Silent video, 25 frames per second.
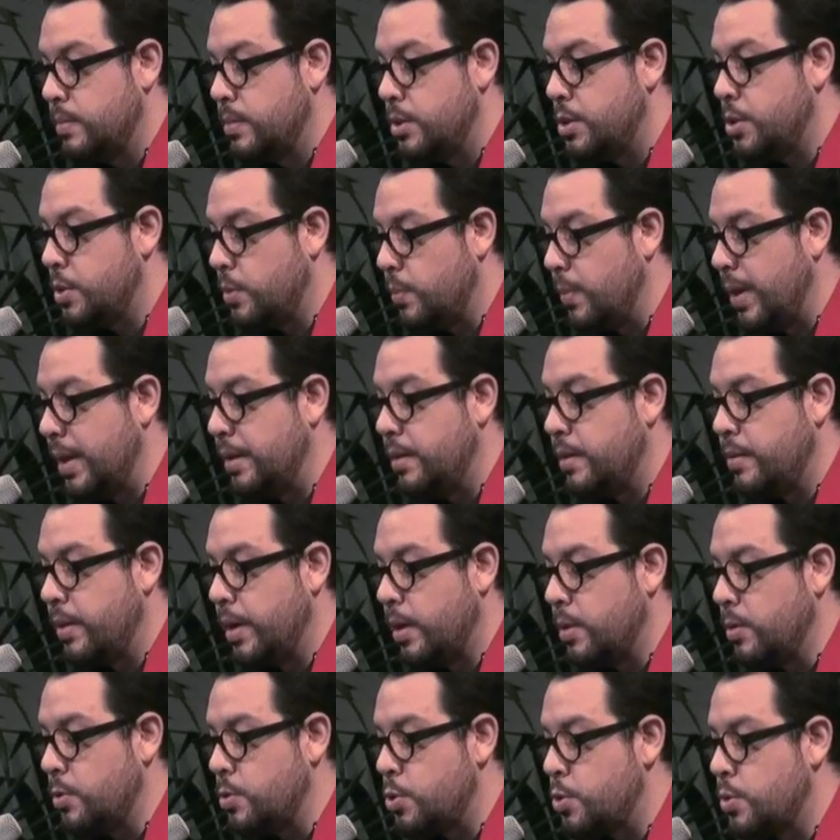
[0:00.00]
surrendering
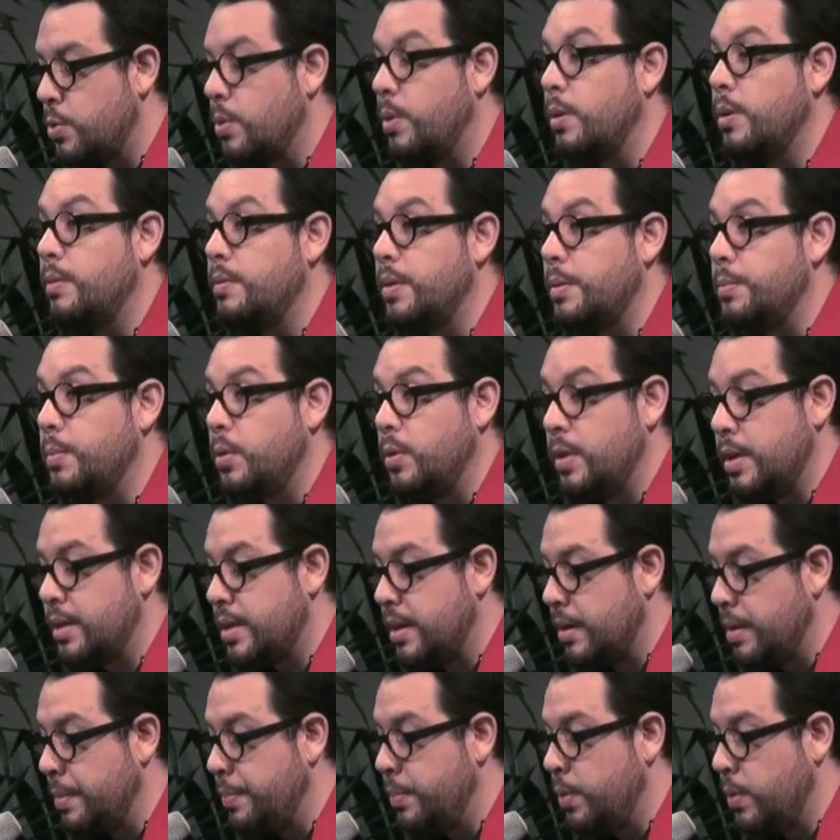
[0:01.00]
control of their
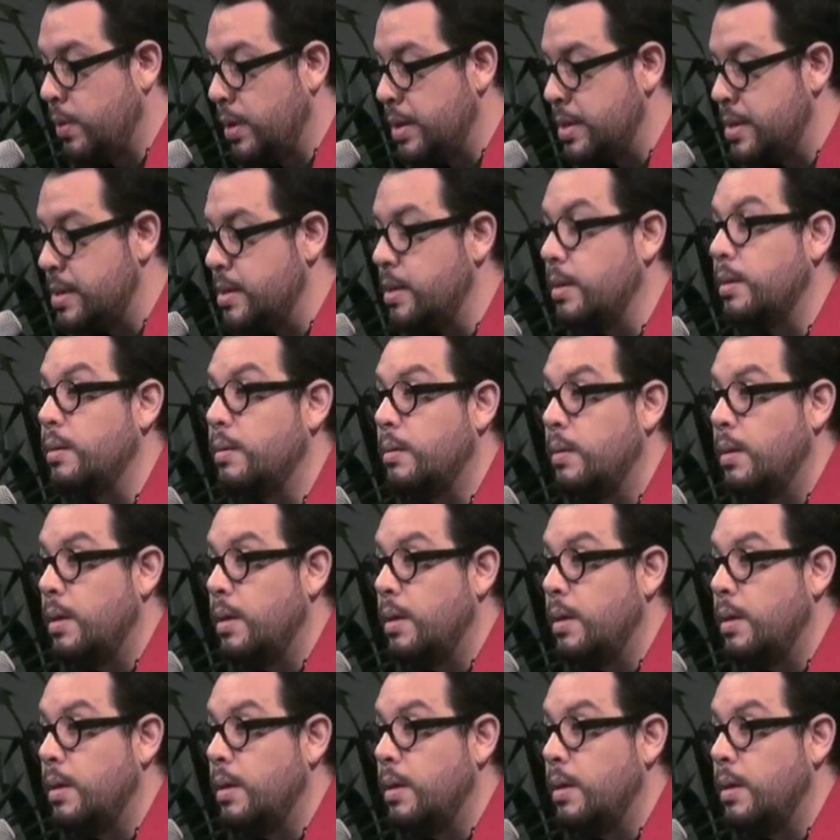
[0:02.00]
monetary policy